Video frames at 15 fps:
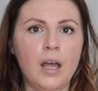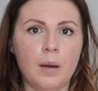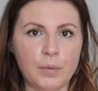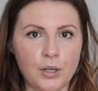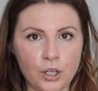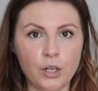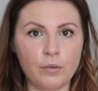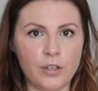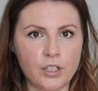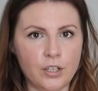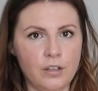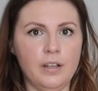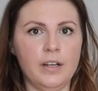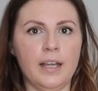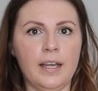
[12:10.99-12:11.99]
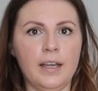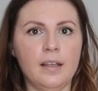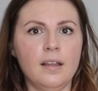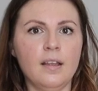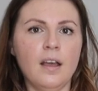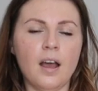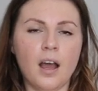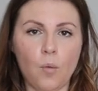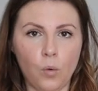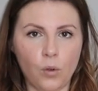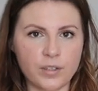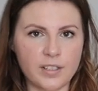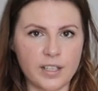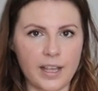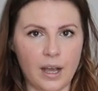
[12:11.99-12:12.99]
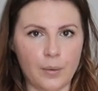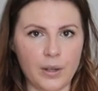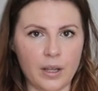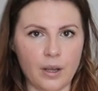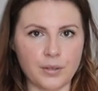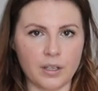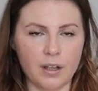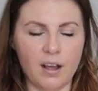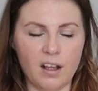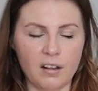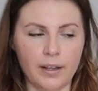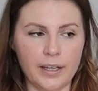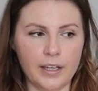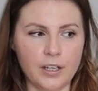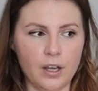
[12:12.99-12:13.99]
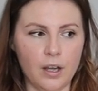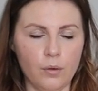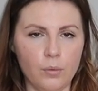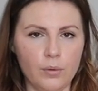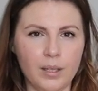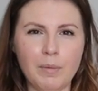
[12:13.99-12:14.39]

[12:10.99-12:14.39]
I'm going to return it and we'll see how it goes. I'll, I'll let you know.